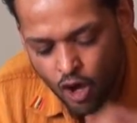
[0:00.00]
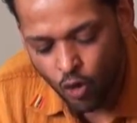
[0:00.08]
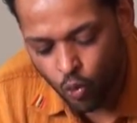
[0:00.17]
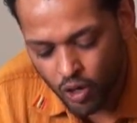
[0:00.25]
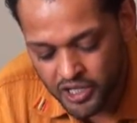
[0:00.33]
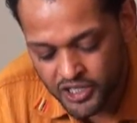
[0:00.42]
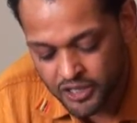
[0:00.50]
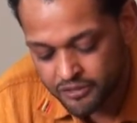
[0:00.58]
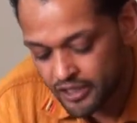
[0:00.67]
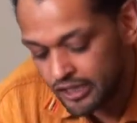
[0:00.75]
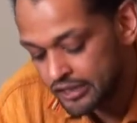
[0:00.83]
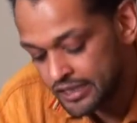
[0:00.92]
Works of
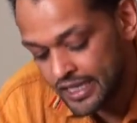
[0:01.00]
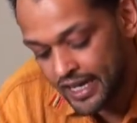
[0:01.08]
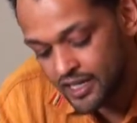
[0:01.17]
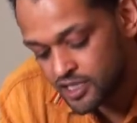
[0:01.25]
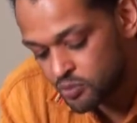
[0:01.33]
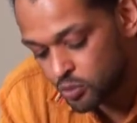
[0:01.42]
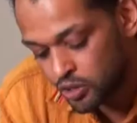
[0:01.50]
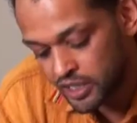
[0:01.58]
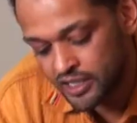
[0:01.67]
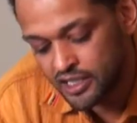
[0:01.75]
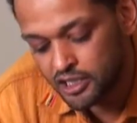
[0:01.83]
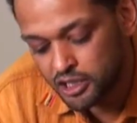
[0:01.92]
early AIDS mourning,
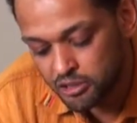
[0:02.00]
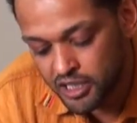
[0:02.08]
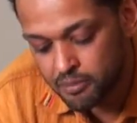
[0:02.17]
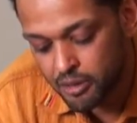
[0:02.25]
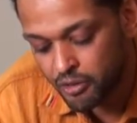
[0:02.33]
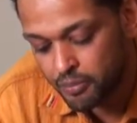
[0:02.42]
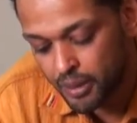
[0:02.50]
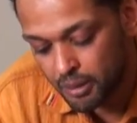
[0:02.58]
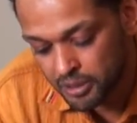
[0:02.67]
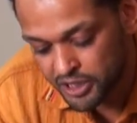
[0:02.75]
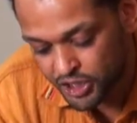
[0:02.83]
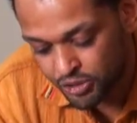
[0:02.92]
including both
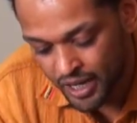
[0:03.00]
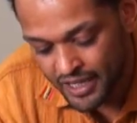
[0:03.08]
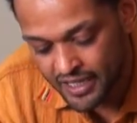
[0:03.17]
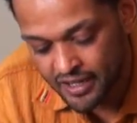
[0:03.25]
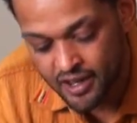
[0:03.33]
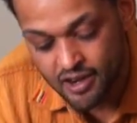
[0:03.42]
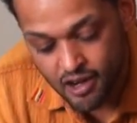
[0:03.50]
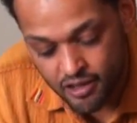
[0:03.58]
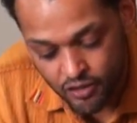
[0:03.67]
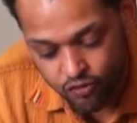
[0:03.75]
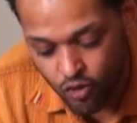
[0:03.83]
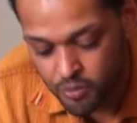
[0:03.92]
published writing and other
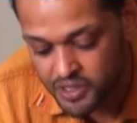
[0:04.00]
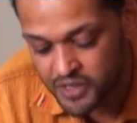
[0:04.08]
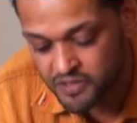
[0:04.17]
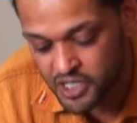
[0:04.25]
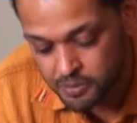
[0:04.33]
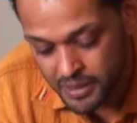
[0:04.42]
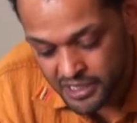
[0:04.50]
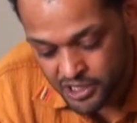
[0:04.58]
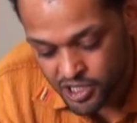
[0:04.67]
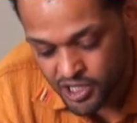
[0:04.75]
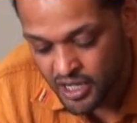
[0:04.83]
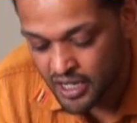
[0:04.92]
forms of
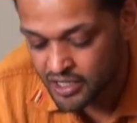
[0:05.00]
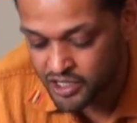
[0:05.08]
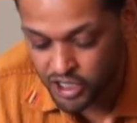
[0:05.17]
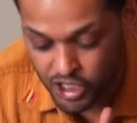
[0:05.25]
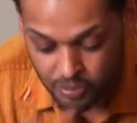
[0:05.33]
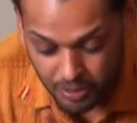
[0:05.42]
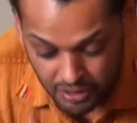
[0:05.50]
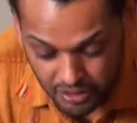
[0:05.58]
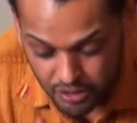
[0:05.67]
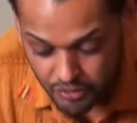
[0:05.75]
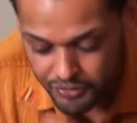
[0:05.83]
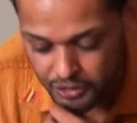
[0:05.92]
speech, such as
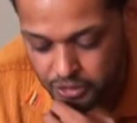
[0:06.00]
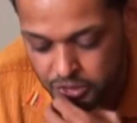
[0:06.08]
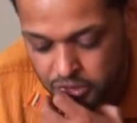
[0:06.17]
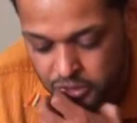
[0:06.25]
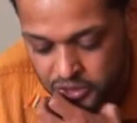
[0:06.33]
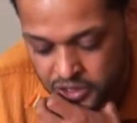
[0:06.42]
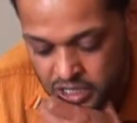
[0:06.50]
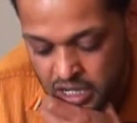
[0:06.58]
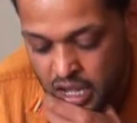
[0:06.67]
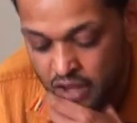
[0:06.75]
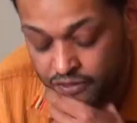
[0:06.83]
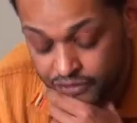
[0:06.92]
political
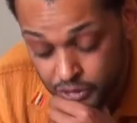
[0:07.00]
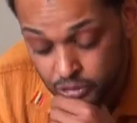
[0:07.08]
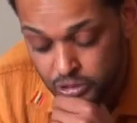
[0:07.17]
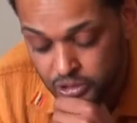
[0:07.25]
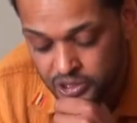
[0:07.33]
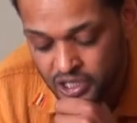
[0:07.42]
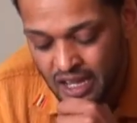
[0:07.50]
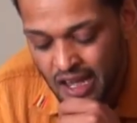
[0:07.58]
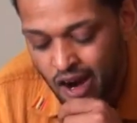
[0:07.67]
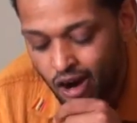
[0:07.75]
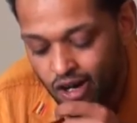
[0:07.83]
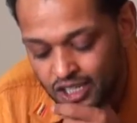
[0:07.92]
funerals,
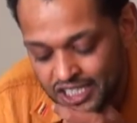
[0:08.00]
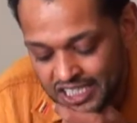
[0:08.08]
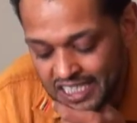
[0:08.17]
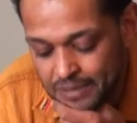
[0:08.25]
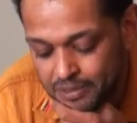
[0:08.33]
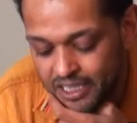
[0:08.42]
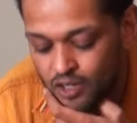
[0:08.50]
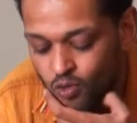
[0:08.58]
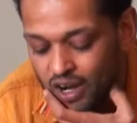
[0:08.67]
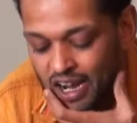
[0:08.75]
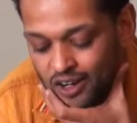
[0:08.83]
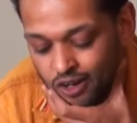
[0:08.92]
are steeped in
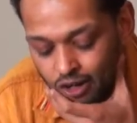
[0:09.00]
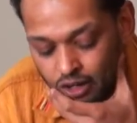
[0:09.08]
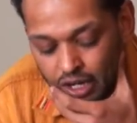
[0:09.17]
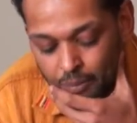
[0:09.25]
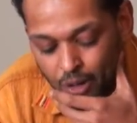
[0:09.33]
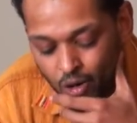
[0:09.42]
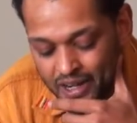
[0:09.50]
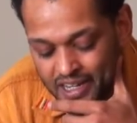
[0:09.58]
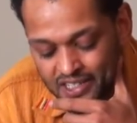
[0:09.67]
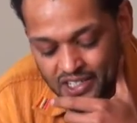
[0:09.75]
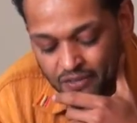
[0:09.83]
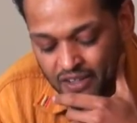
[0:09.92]
what I call a
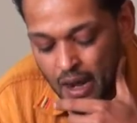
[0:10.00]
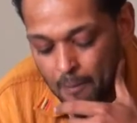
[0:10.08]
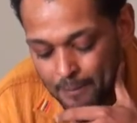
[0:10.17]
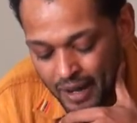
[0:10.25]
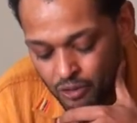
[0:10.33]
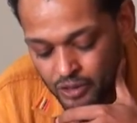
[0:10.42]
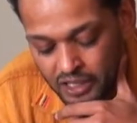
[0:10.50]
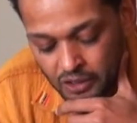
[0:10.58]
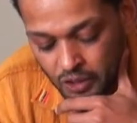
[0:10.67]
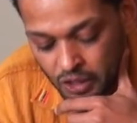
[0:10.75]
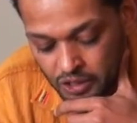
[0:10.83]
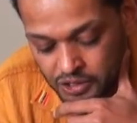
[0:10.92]
poetics of compounding
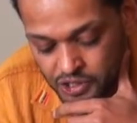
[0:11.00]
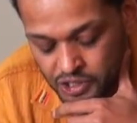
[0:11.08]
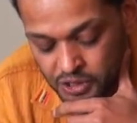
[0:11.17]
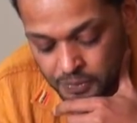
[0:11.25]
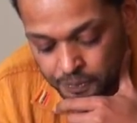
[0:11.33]
loss.